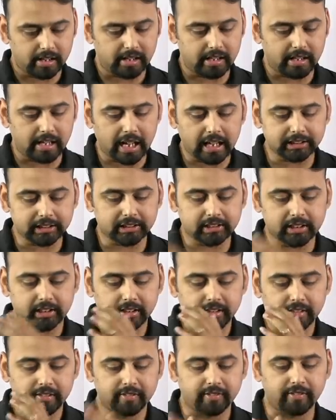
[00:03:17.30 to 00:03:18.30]
Last
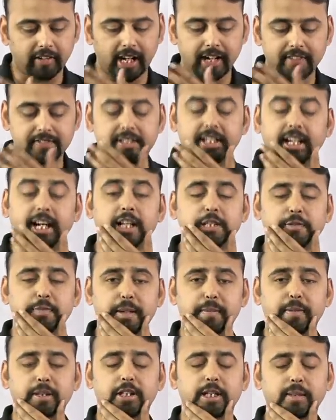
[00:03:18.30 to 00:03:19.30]
5 seconds
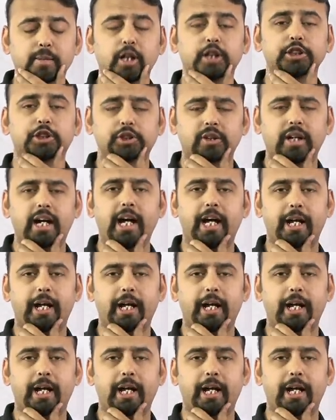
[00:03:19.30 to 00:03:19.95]
people, come on, try.